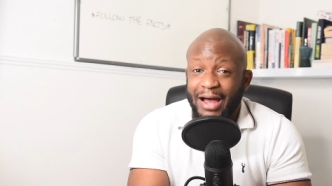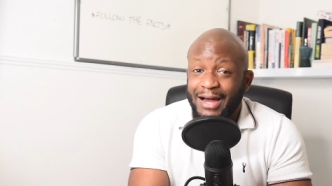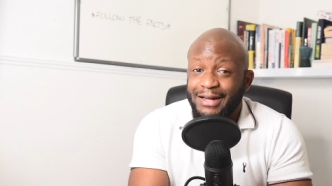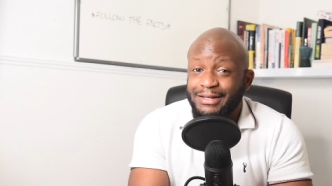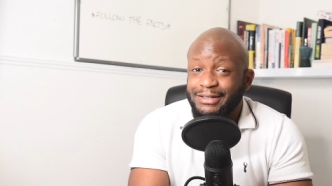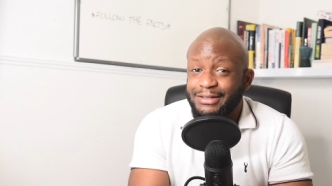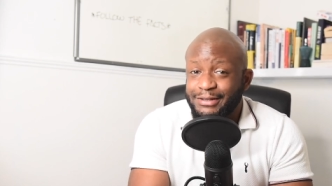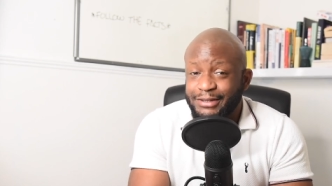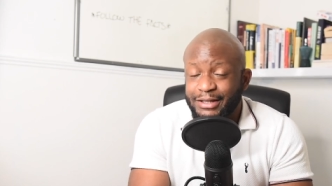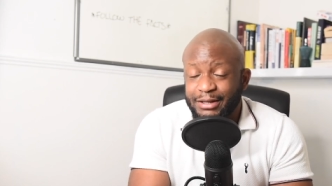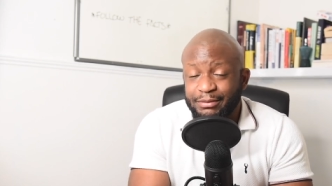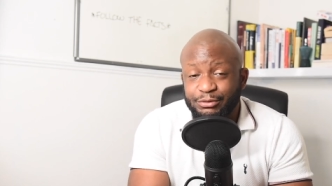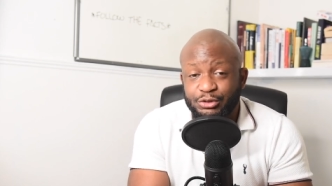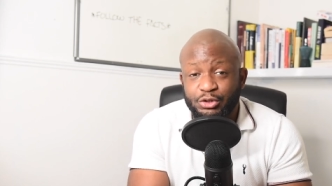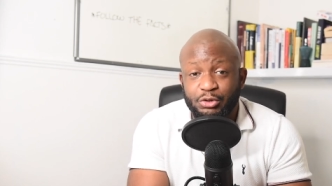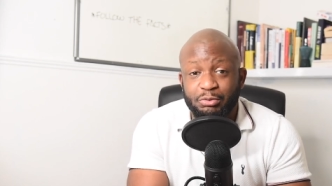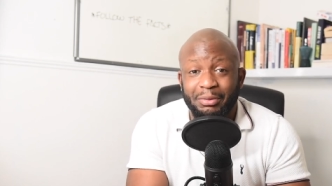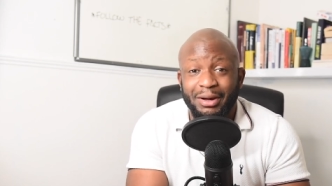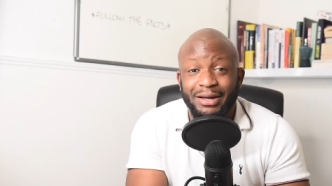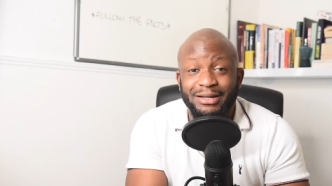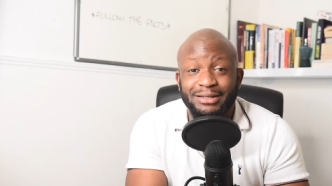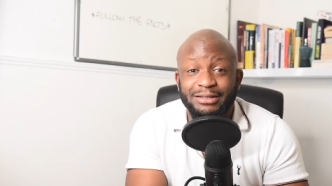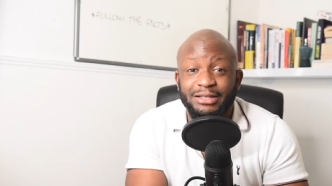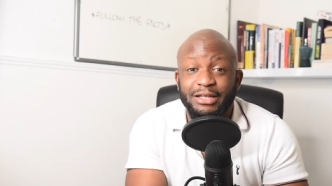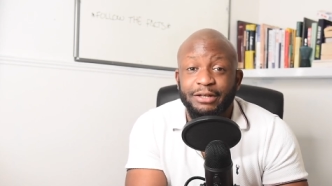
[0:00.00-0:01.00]
added them to
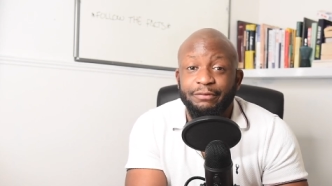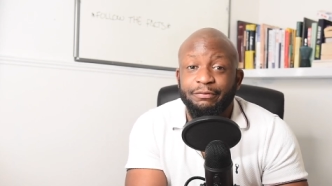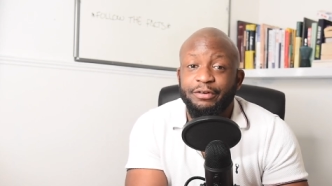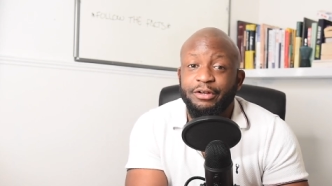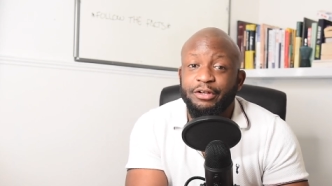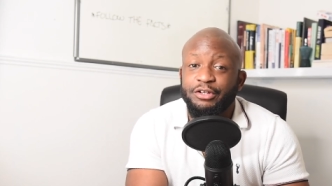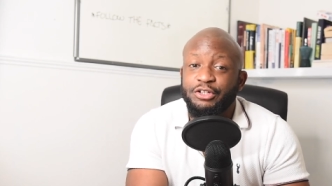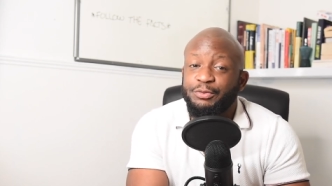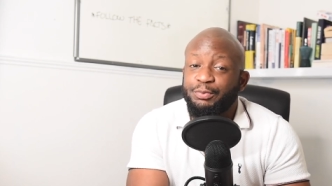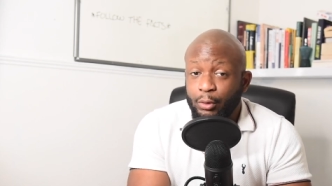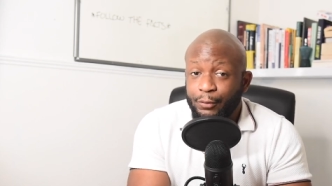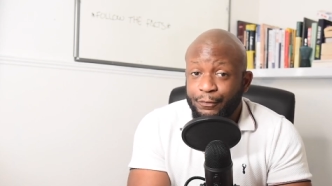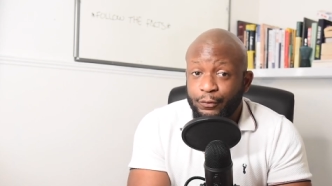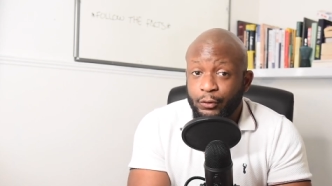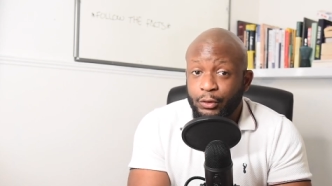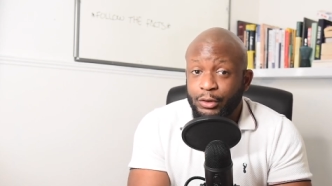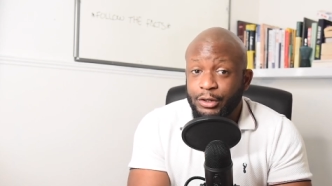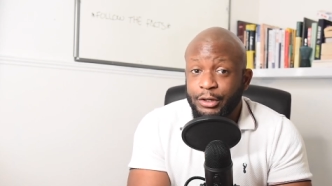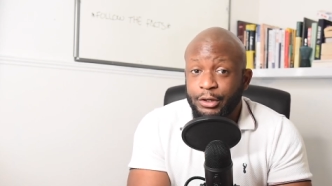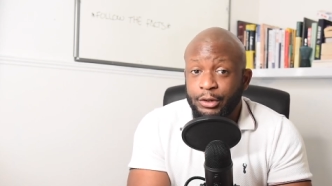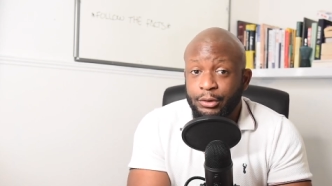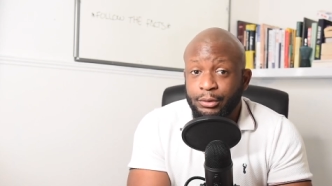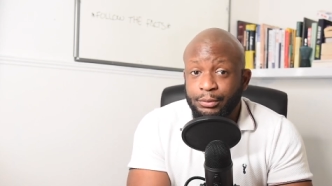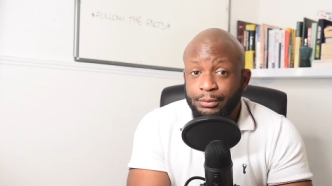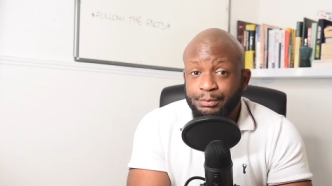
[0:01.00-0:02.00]
my dividends
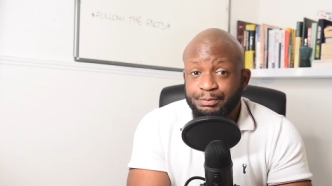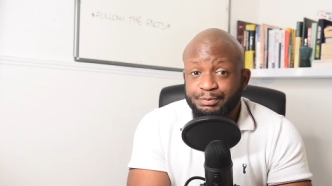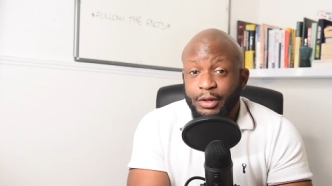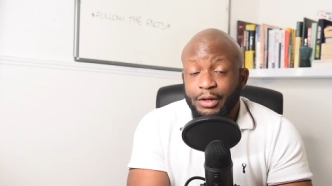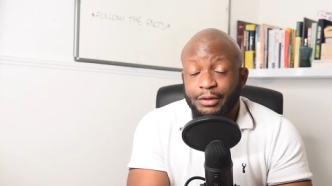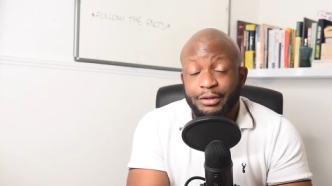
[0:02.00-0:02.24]
portfolio.